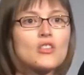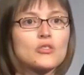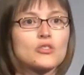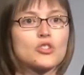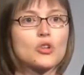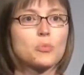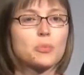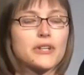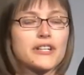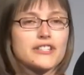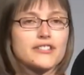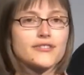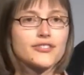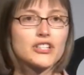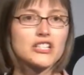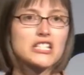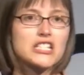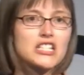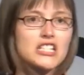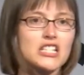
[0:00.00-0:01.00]
There's no place
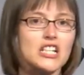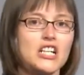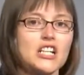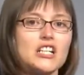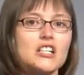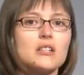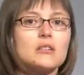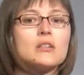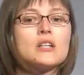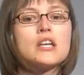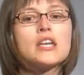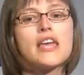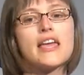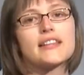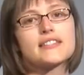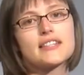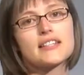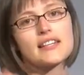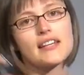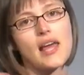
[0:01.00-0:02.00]
for it to go.
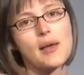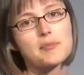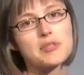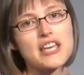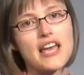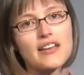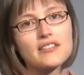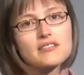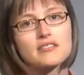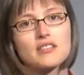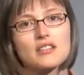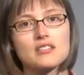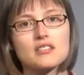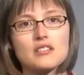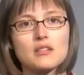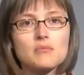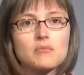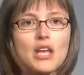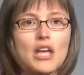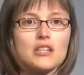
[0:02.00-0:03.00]
It's in an MES
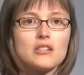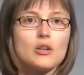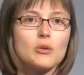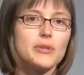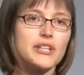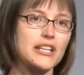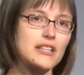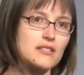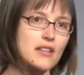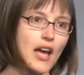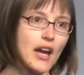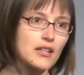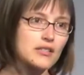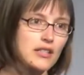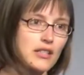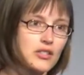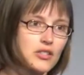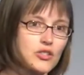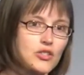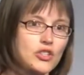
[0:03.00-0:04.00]
system that nobody has
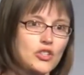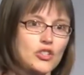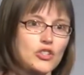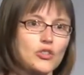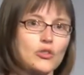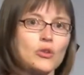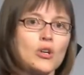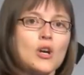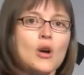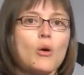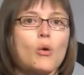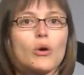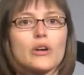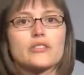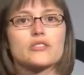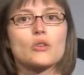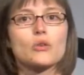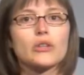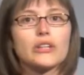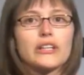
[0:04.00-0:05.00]
access to, or
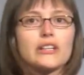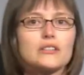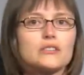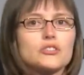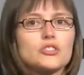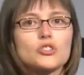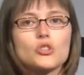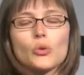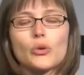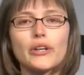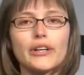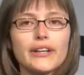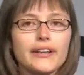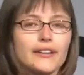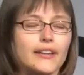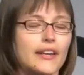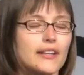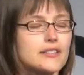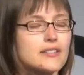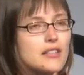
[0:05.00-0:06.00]
is only storing
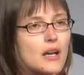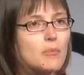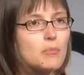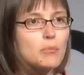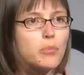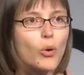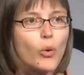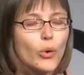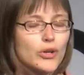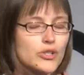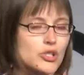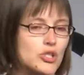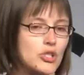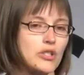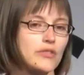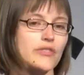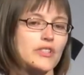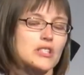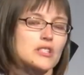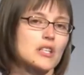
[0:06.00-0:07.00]
like some portion
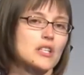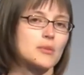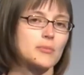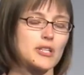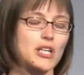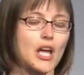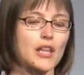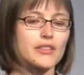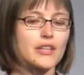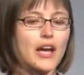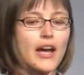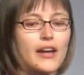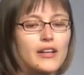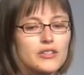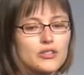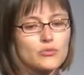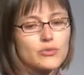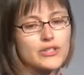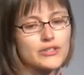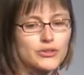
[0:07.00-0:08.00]
of the data, but not the
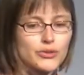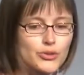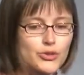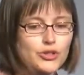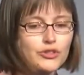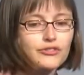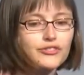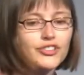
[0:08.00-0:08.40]
highest resolution